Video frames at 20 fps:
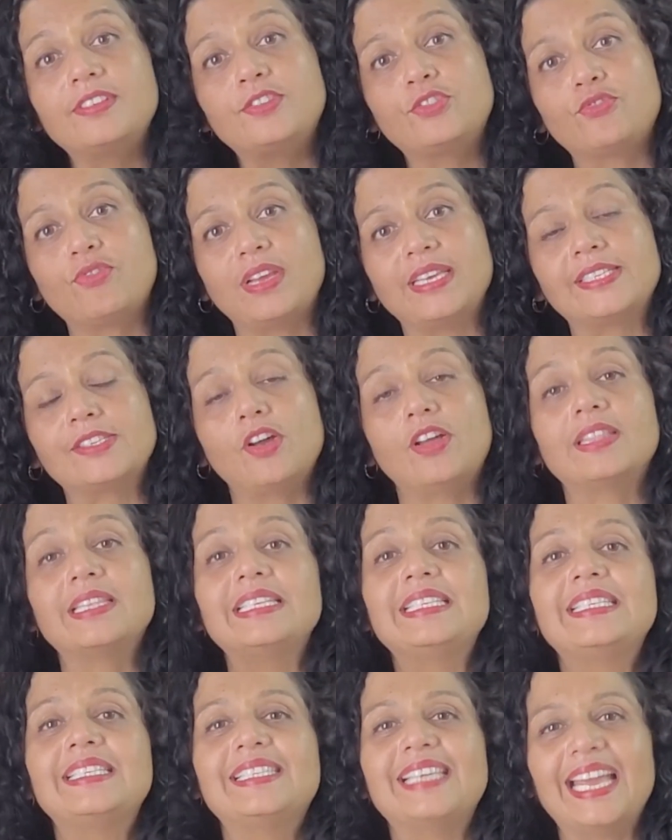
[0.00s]
the stress on the
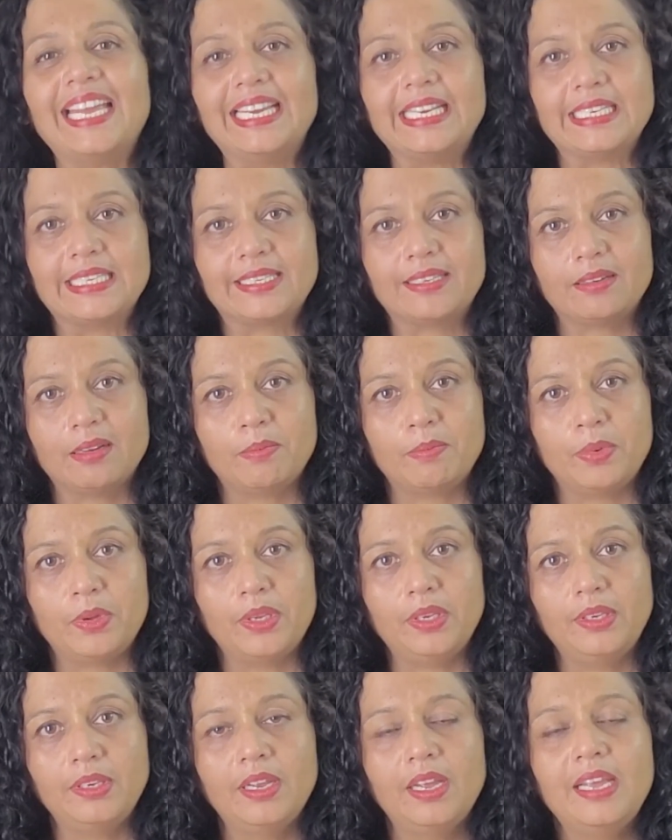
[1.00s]
second
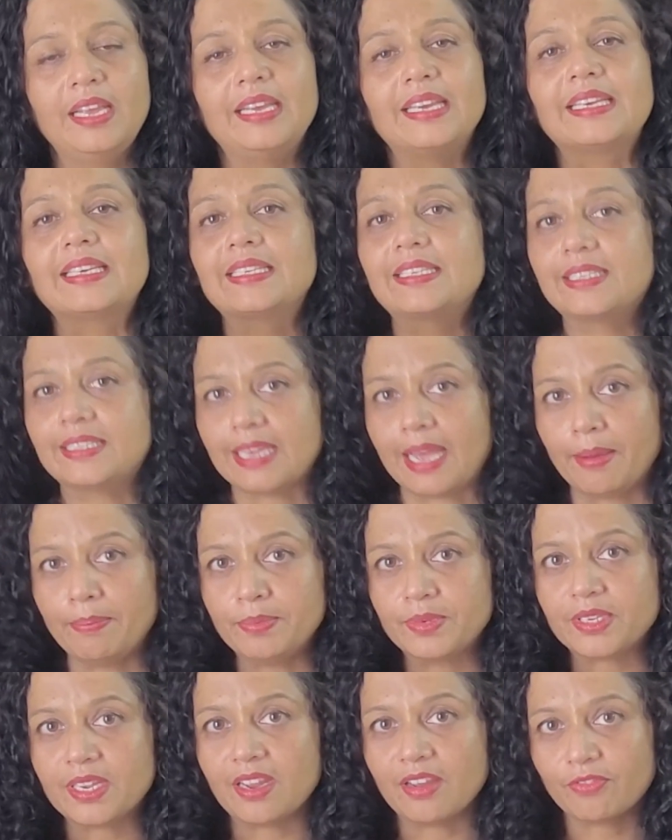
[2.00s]
syllable,
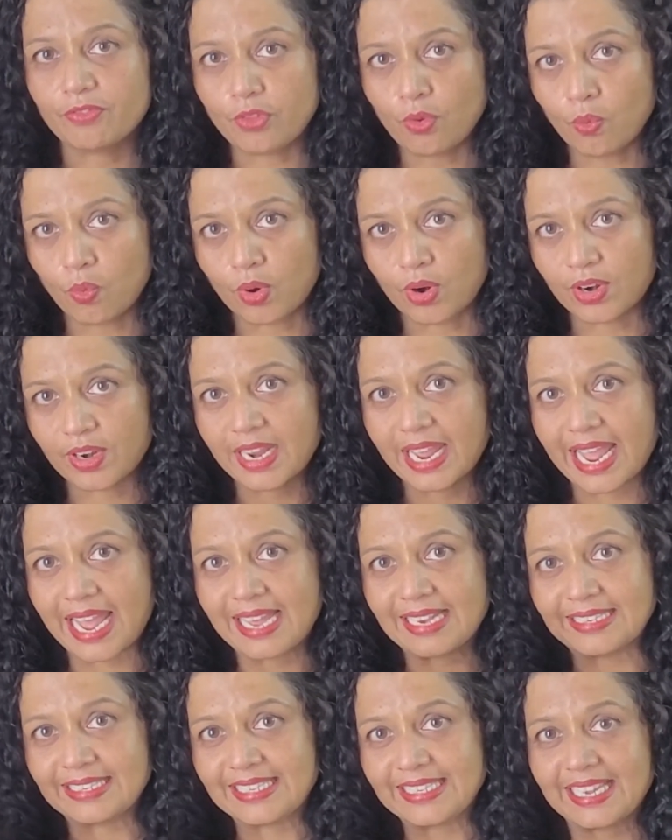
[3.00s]
except if the word
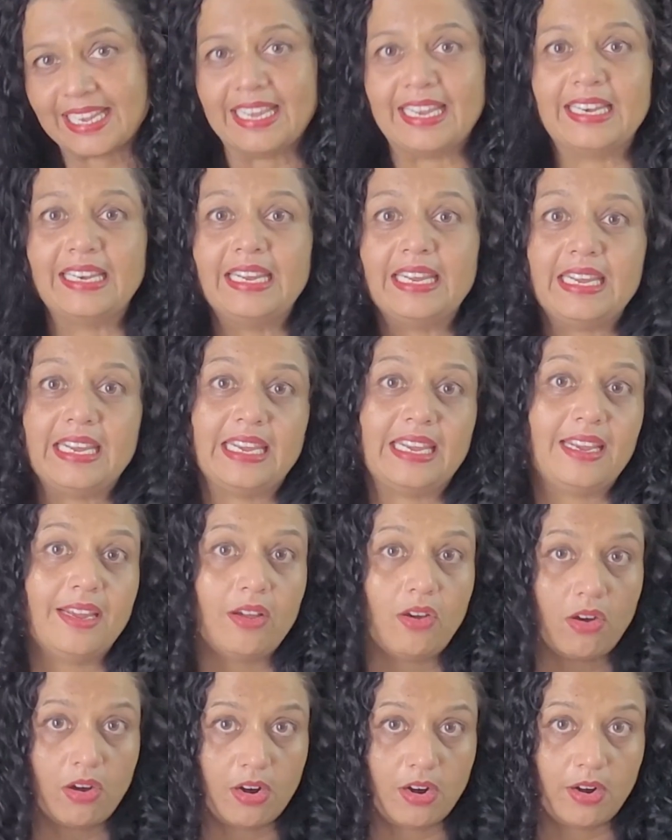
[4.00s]
ends in
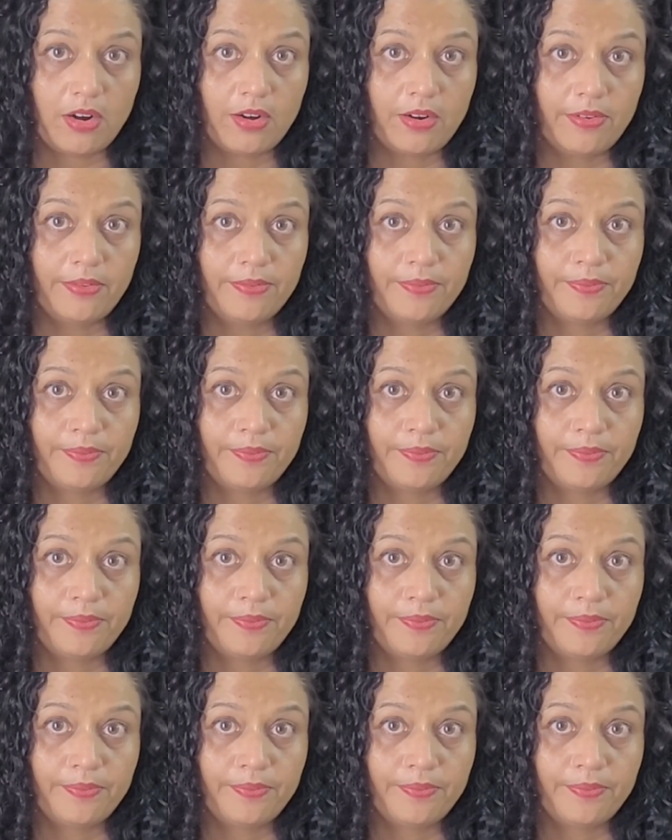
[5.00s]
ER.